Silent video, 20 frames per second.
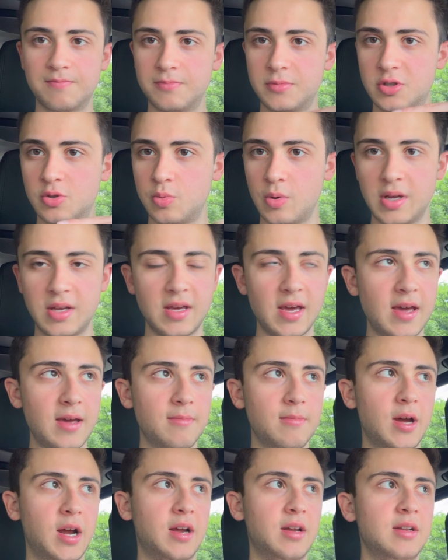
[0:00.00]
swing gate
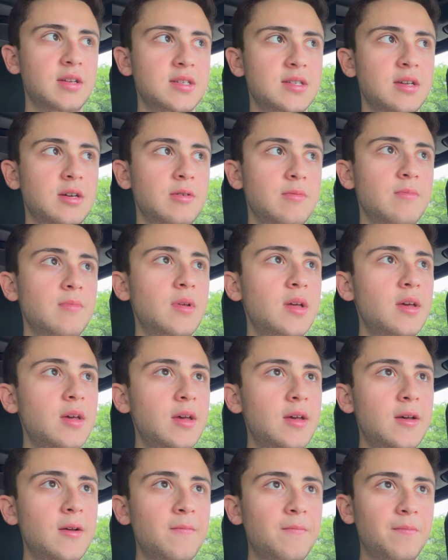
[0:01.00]
mechanism.
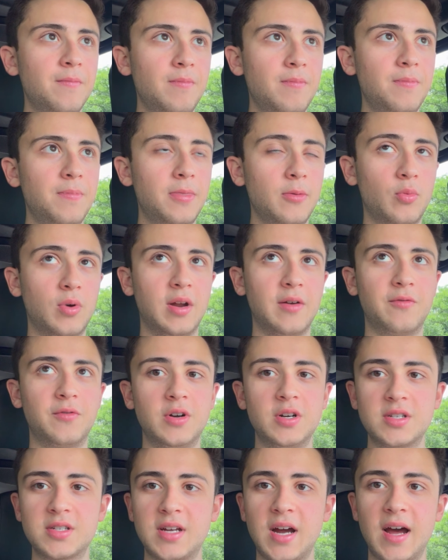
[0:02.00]
When I
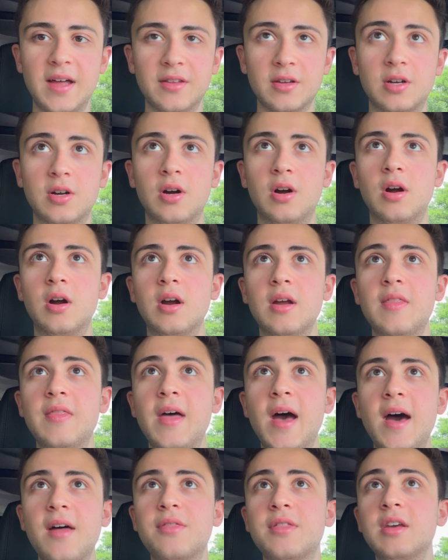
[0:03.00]
first got the car,
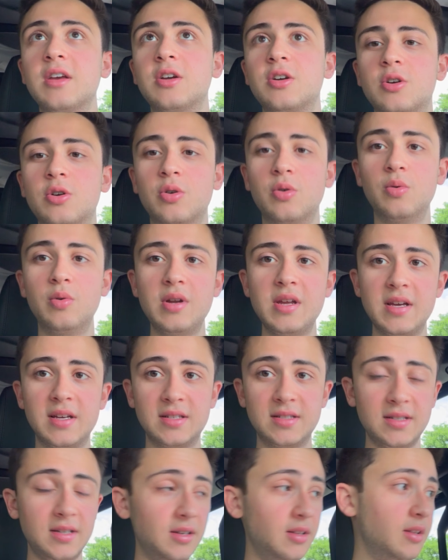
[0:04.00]
that thing
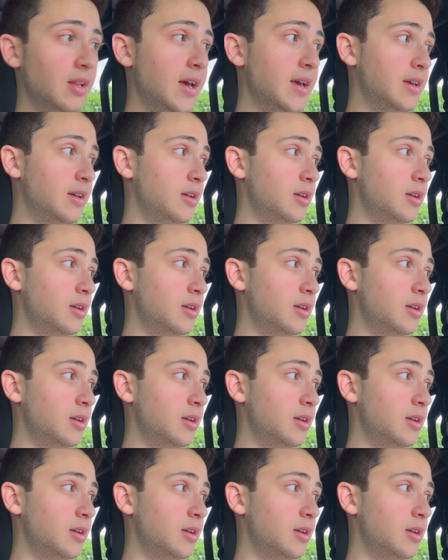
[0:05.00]
creaked like